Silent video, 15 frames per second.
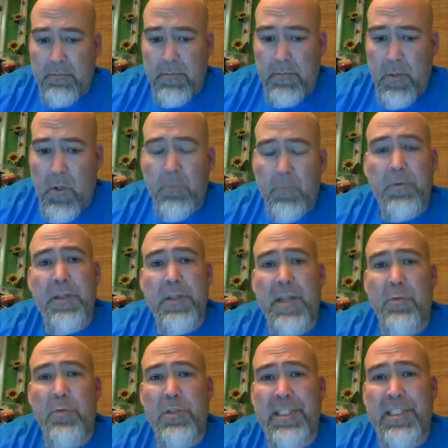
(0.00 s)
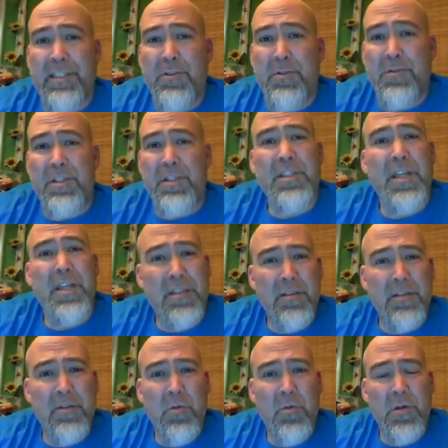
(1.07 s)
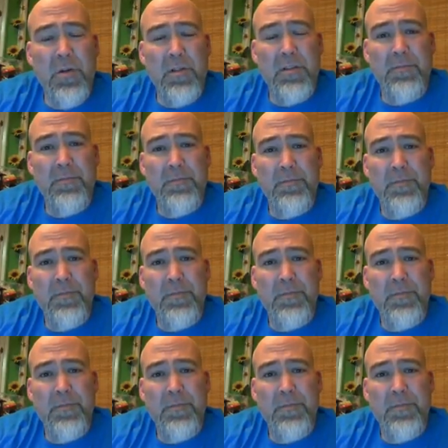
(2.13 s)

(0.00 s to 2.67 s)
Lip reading: hopefully that will lead to success in the course.